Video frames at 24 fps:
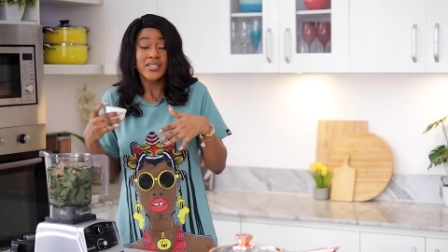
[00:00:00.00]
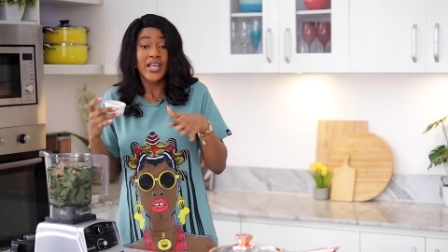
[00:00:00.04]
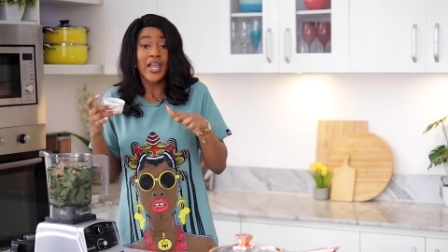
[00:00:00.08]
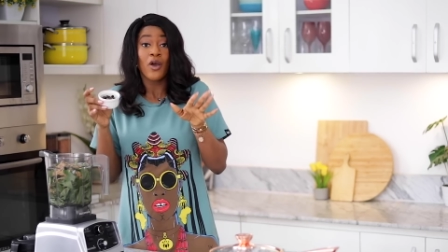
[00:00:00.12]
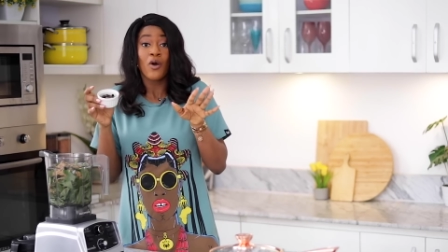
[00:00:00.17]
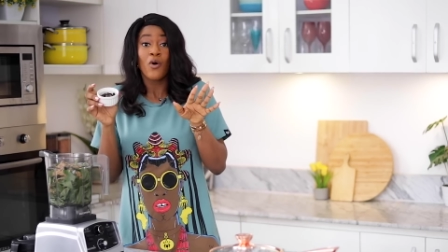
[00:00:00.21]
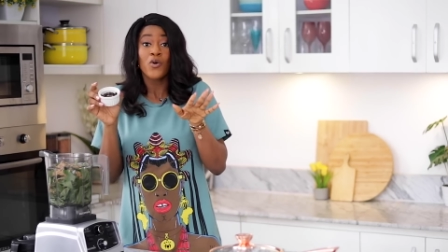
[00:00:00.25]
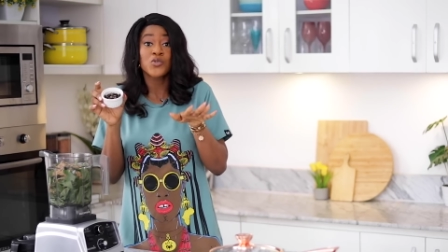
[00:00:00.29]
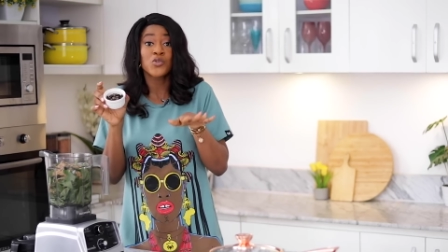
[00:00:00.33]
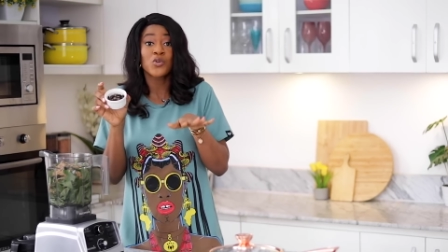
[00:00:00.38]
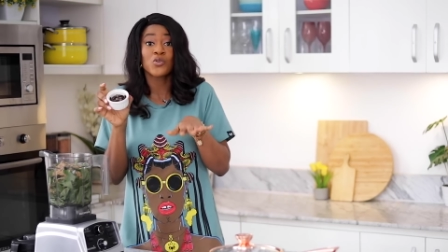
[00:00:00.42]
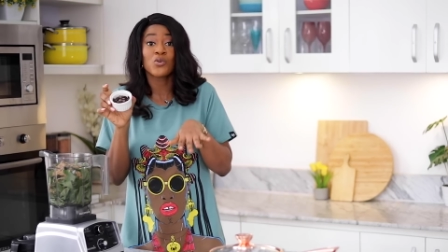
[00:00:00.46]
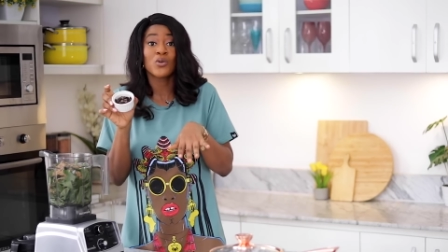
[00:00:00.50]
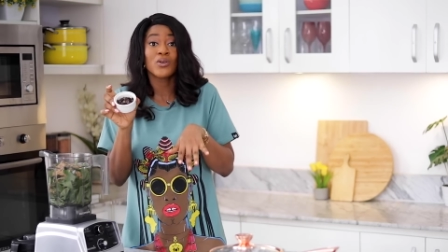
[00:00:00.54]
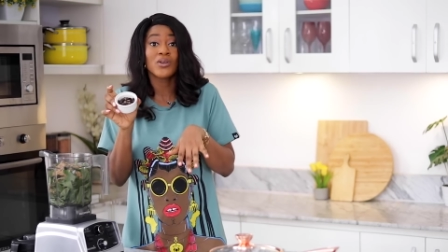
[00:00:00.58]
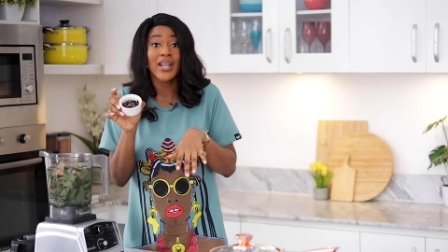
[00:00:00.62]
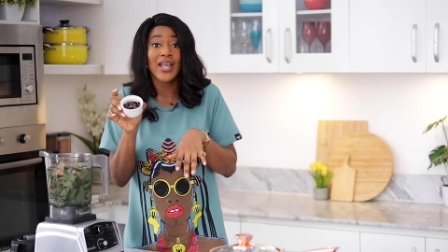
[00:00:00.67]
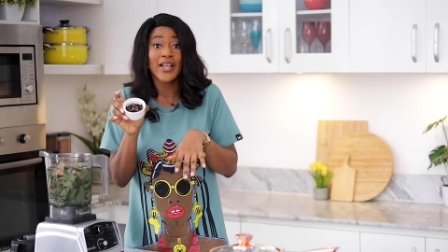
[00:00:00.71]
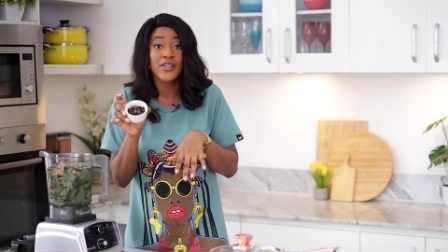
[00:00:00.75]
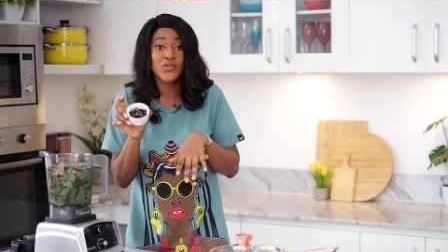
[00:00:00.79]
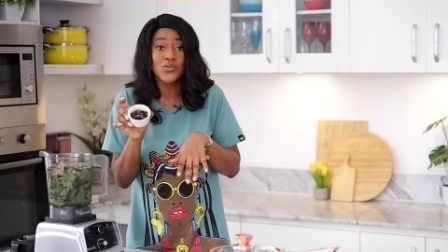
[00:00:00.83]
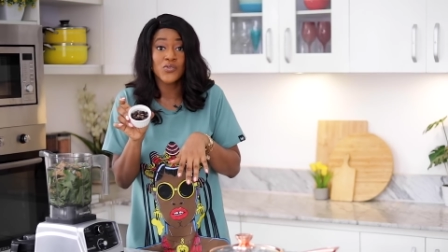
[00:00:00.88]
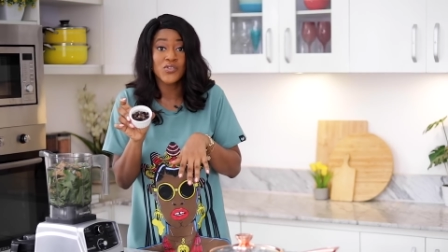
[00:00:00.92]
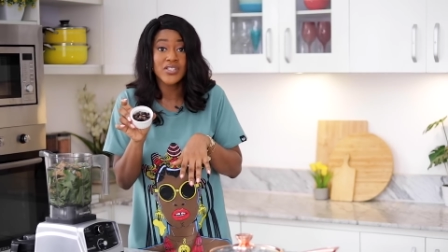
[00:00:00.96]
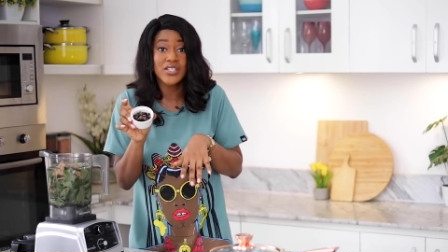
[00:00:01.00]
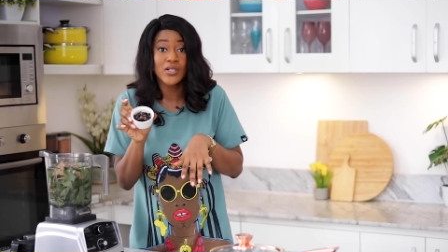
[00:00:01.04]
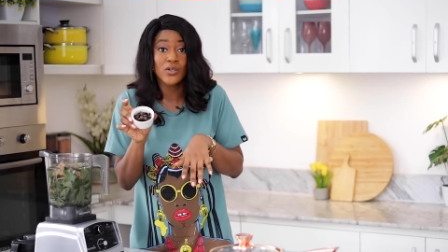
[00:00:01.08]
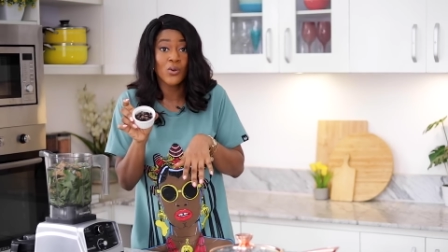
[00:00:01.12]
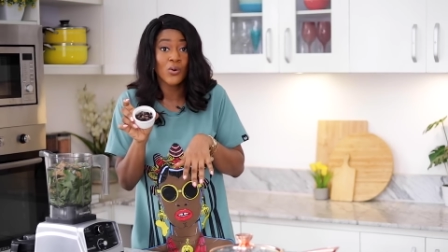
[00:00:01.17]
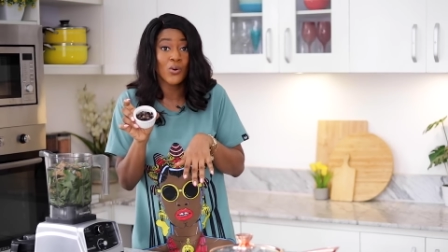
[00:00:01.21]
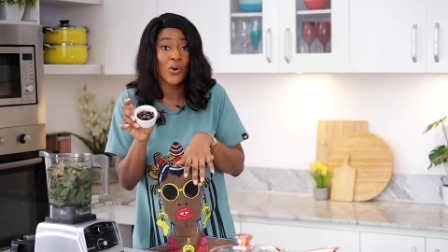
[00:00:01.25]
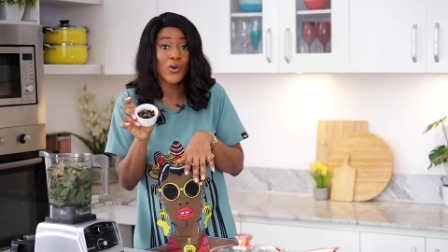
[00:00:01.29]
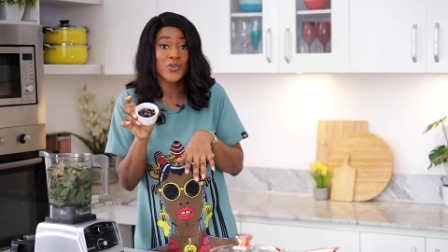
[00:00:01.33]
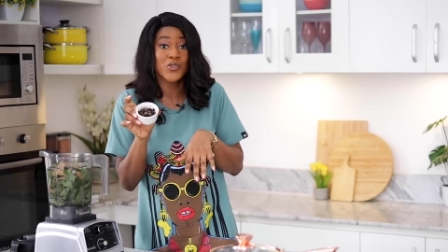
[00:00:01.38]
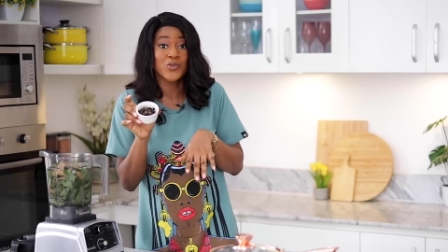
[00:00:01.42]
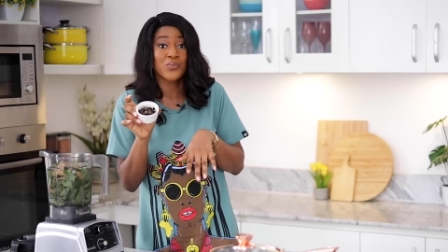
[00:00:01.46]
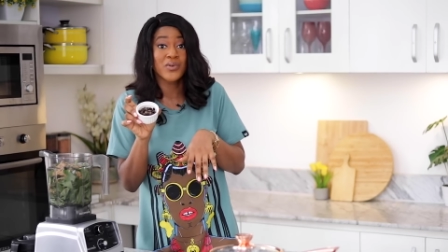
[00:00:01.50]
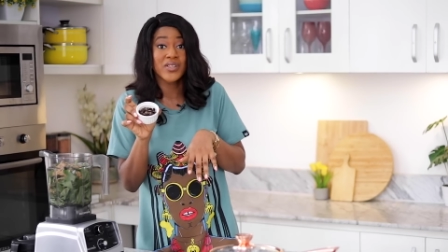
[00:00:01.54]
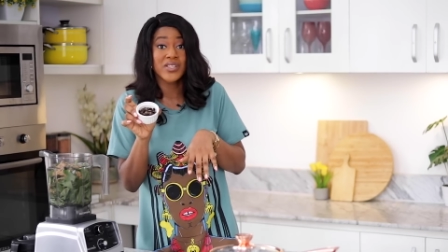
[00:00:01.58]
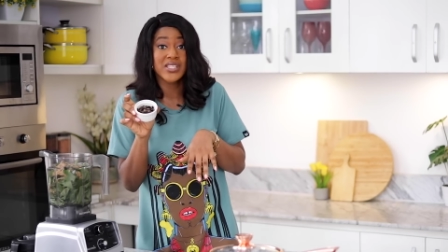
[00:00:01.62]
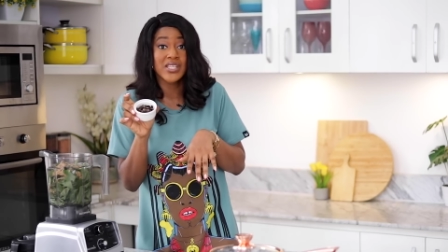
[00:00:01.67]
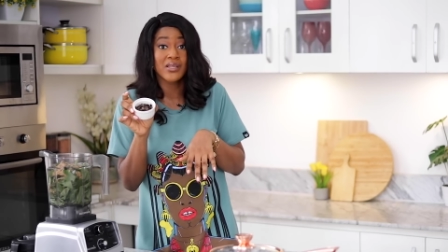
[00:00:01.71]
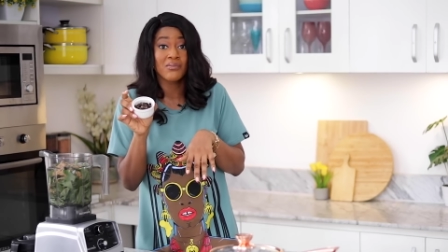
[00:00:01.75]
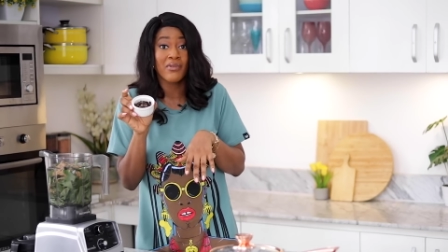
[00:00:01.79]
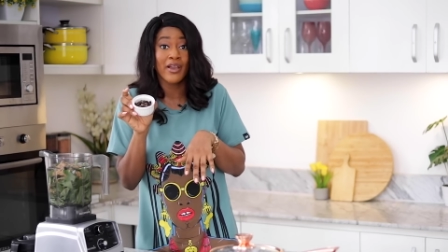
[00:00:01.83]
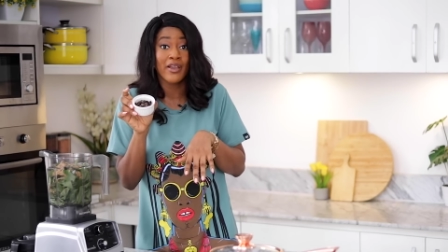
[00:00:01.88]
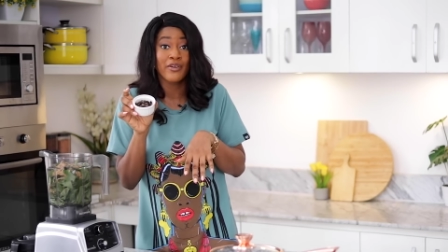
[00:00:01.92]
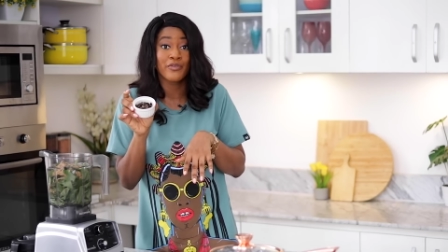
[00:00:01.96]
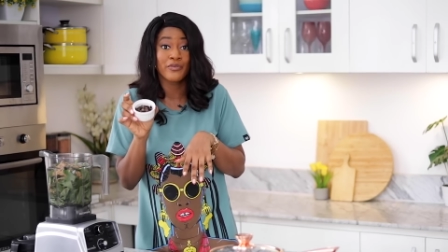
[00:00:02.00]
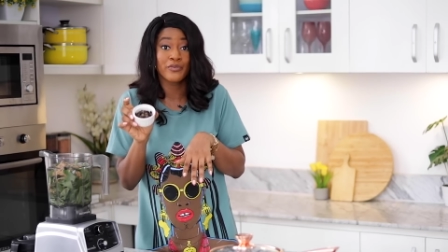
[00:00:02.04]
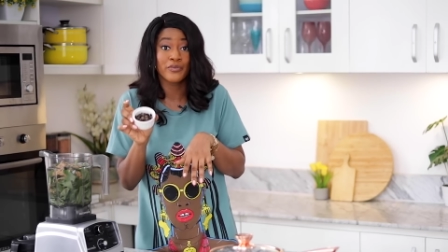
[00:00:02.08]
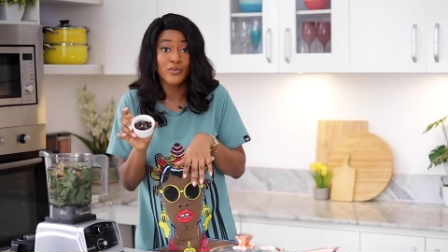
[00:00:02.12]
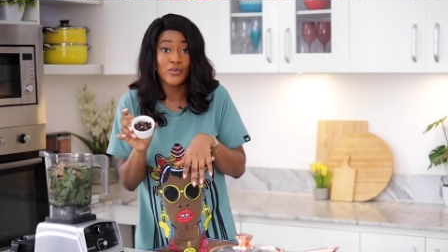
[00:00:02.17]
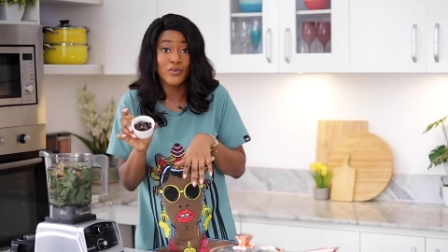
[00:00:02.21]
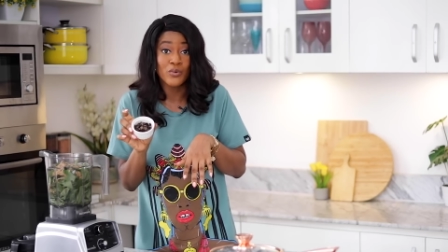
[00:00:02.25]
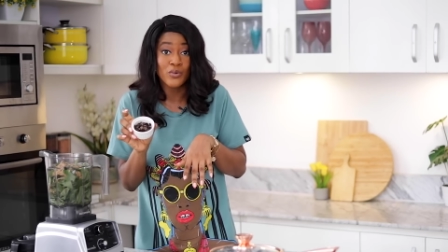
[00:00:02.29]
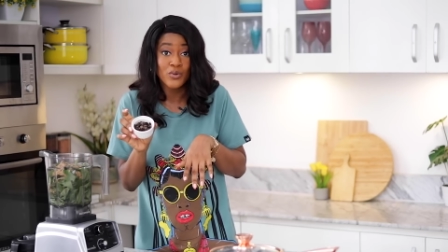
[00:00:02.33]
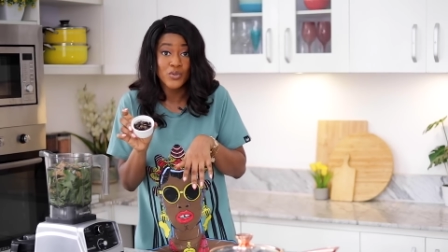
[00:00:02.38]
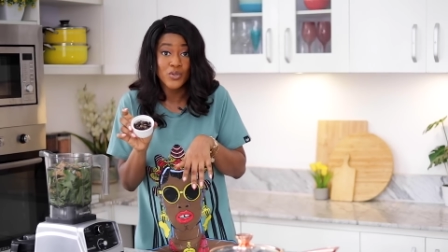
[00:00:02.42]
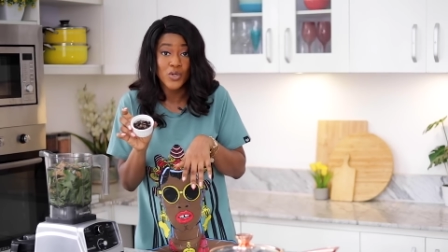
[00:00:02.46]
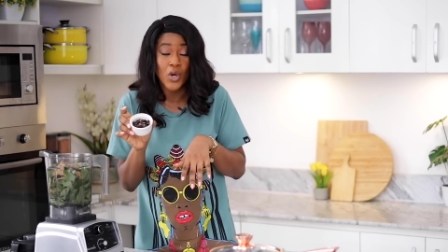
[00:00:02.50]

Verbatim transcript: I also don't like to see locust beans in my food.